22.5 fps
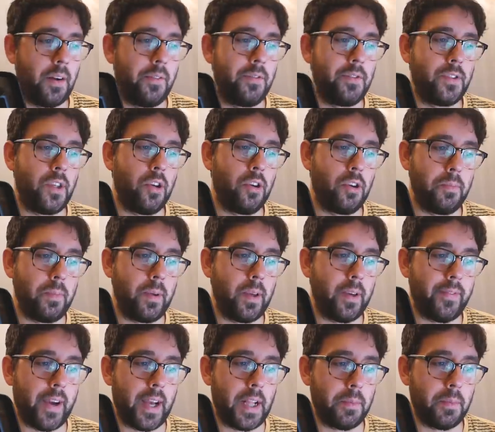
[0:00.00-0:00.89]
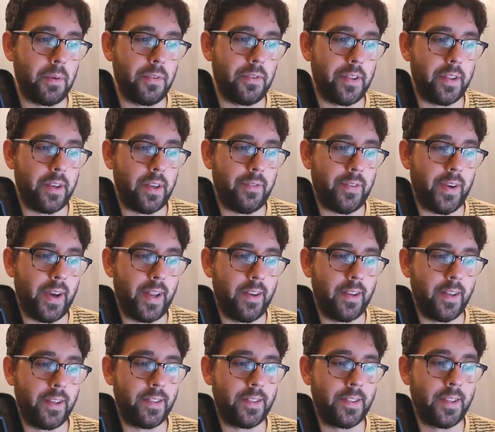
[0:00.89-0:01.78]
Obviously, he could be available for the
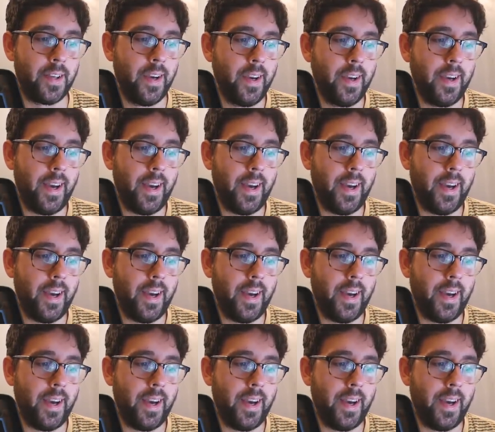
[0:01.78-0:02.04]
defenders.